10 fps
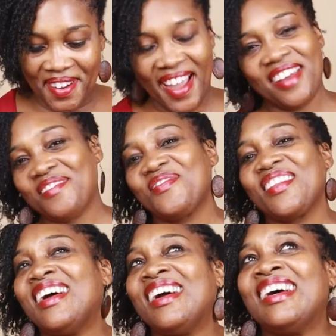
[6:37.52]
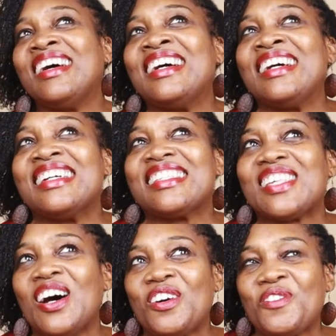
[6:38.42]
Okay.
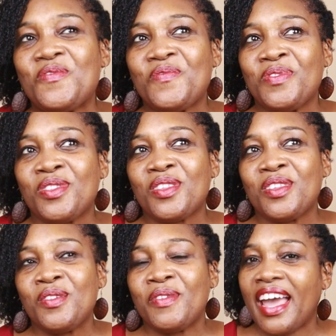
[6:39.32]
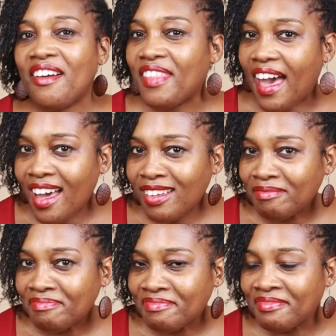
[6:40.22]
So we have that.
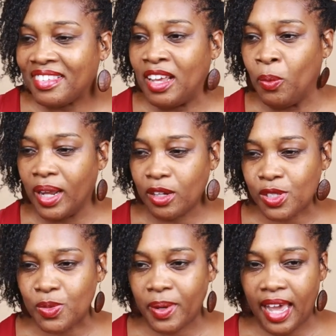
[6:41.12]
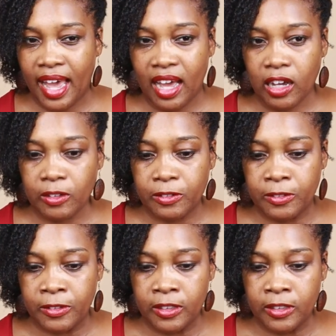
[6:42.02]
What else do we have?